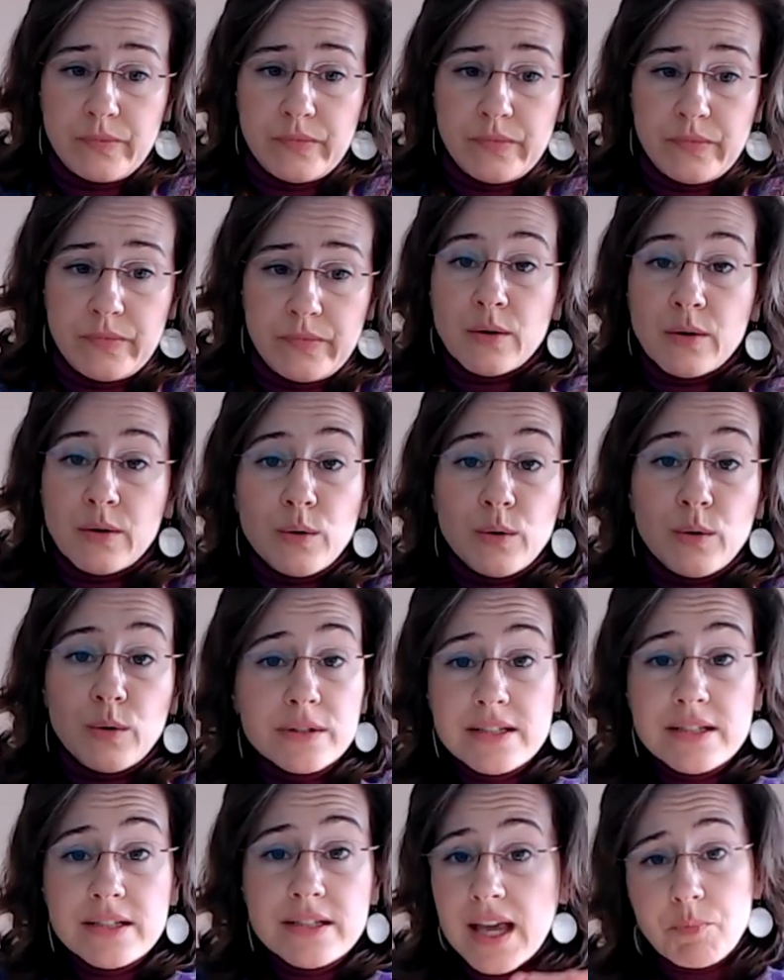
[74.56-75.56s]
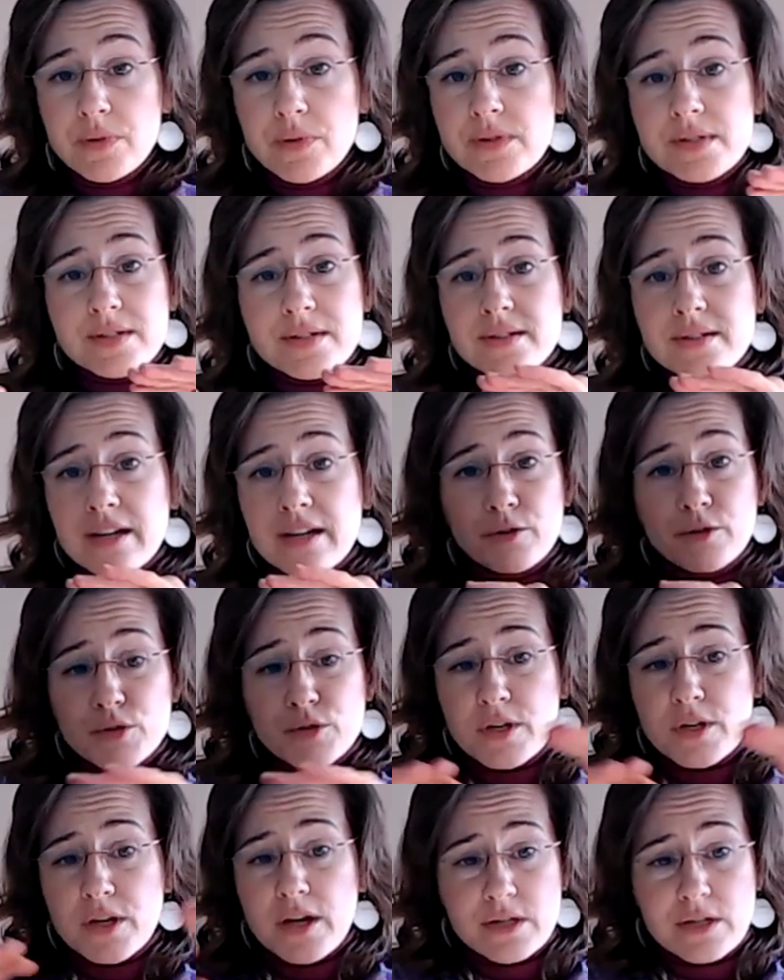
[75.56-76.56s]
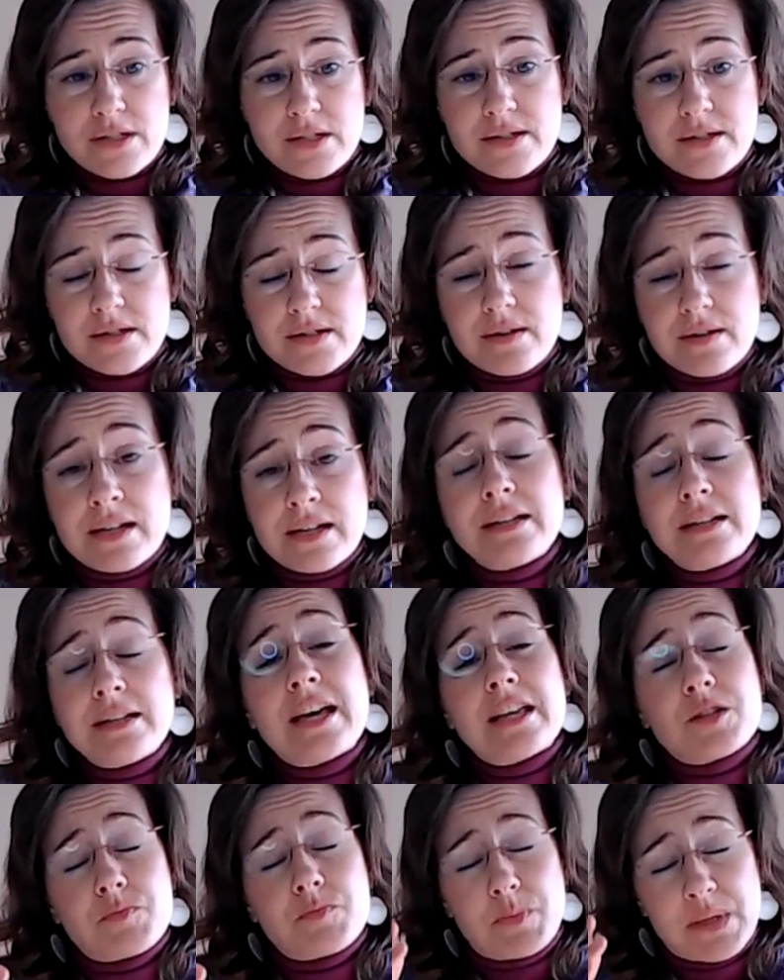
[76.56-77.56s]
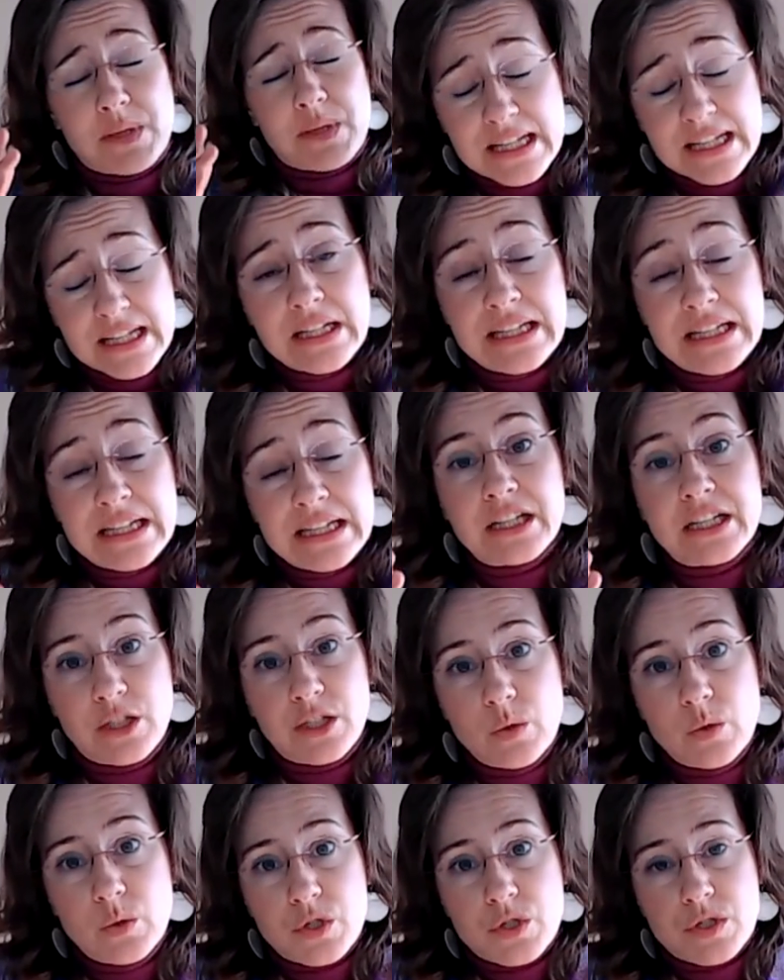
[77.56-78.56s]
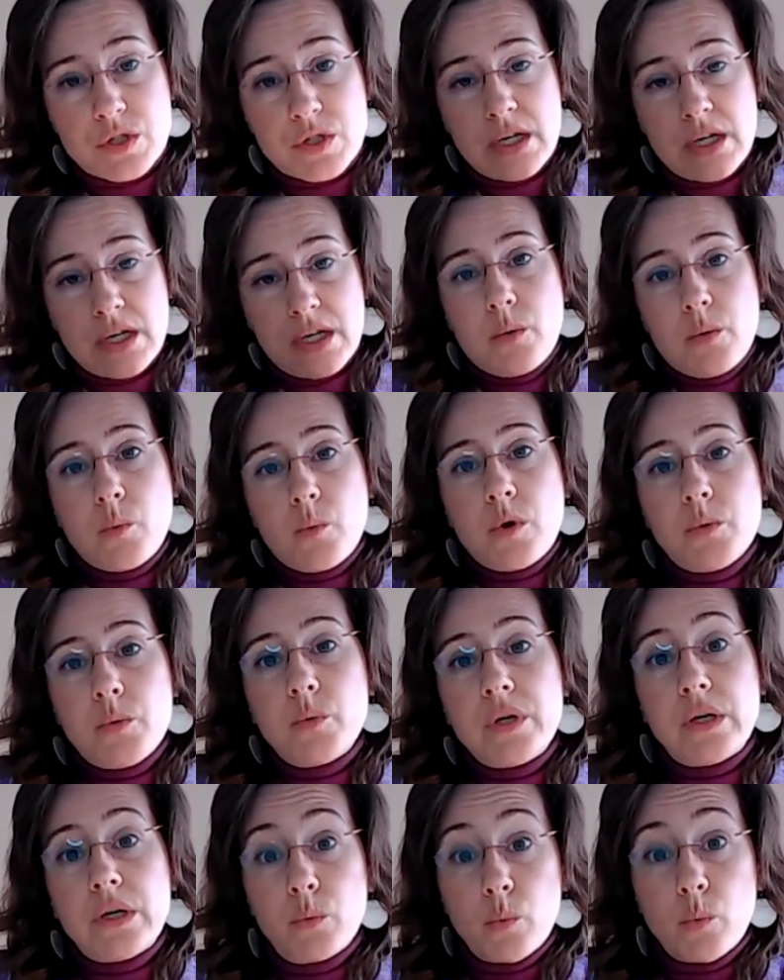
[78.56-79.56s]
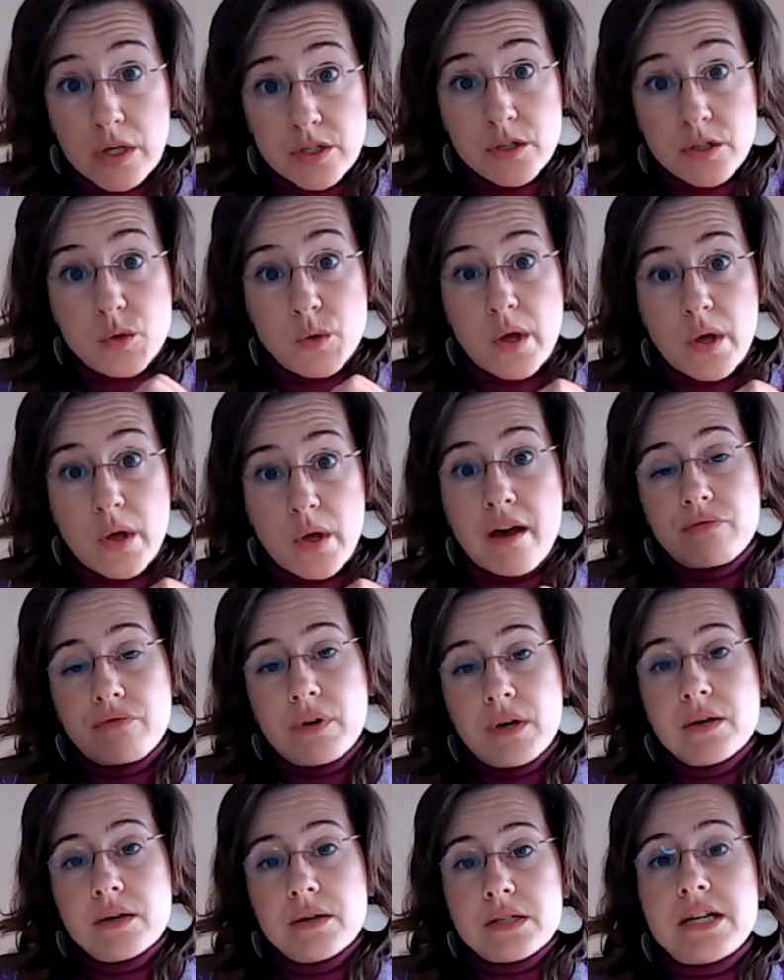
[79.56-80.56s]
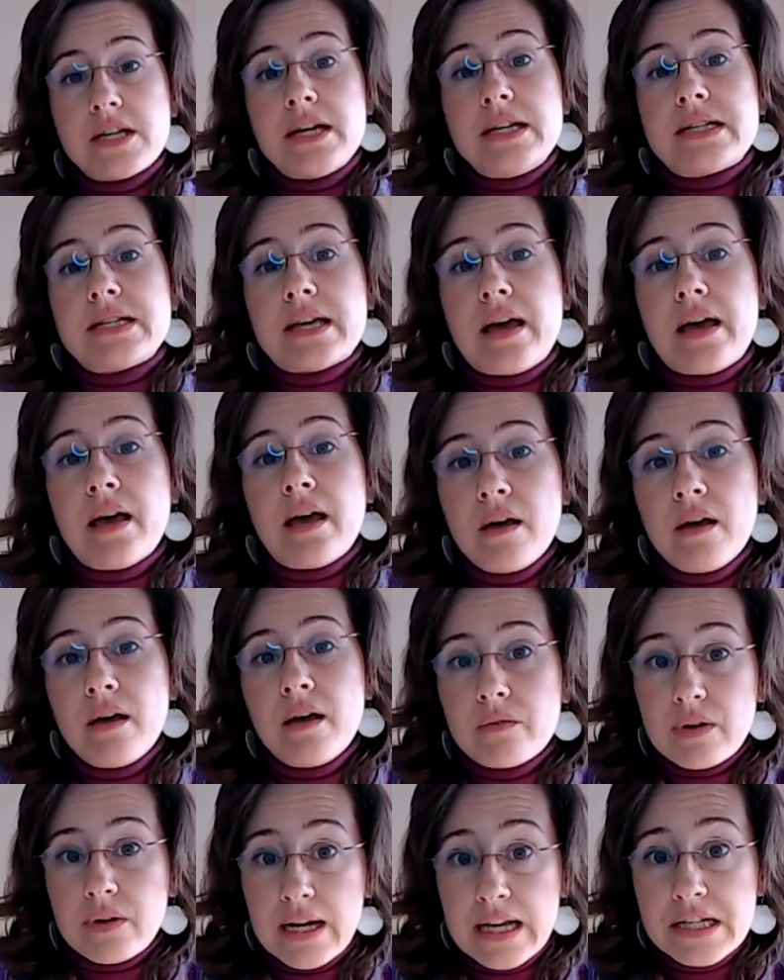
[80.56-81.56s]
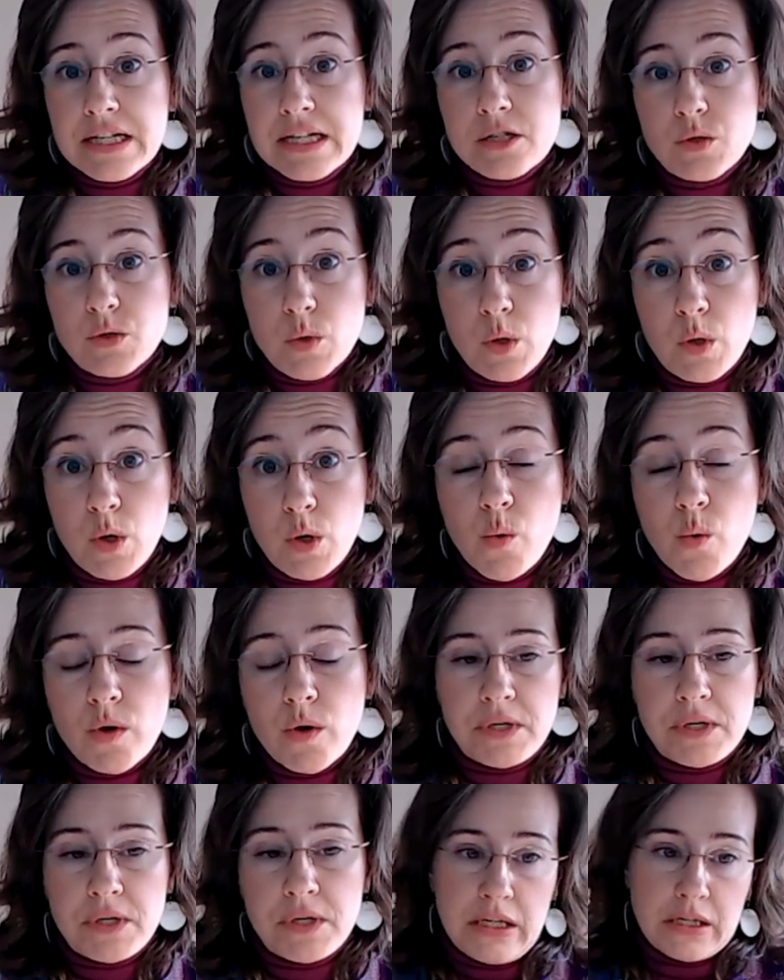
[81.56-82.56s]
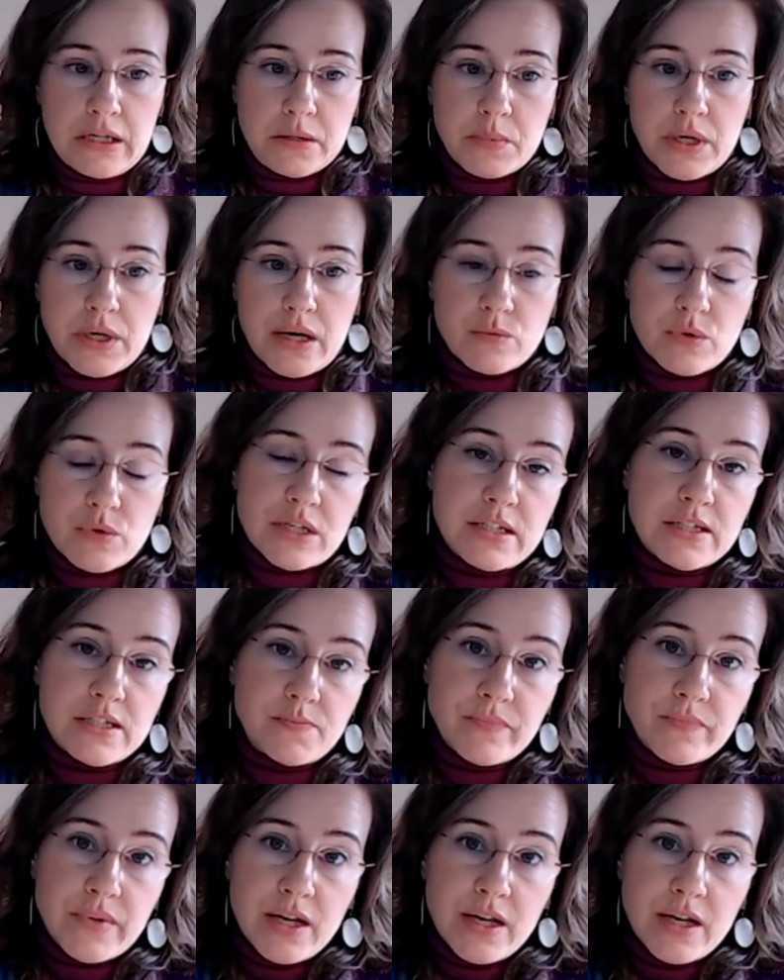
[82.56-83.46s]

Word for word: And all this happens across countries. And it gets particularly acute when we want to have data related to low and middle income countries.